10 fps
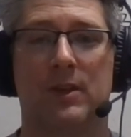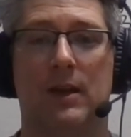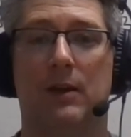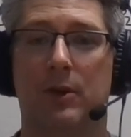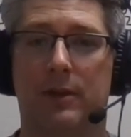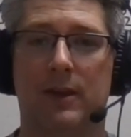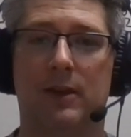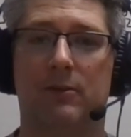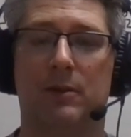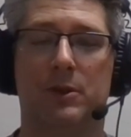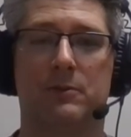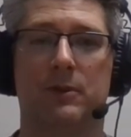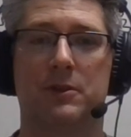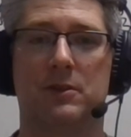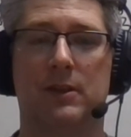I want to thank you very much for
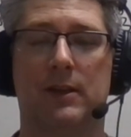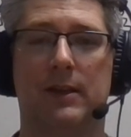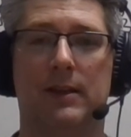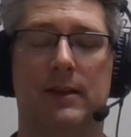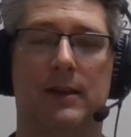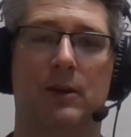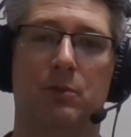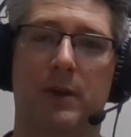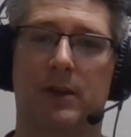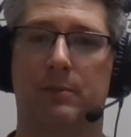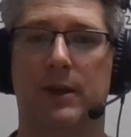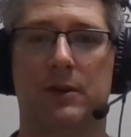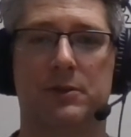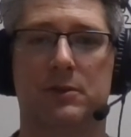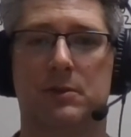listening. I hope my
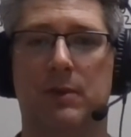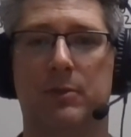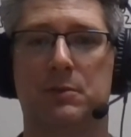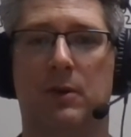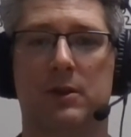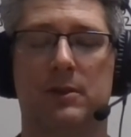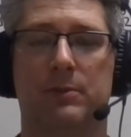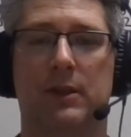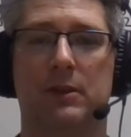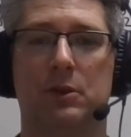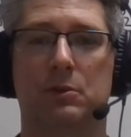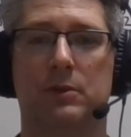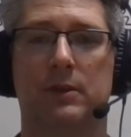comparisons maybe spark something in you,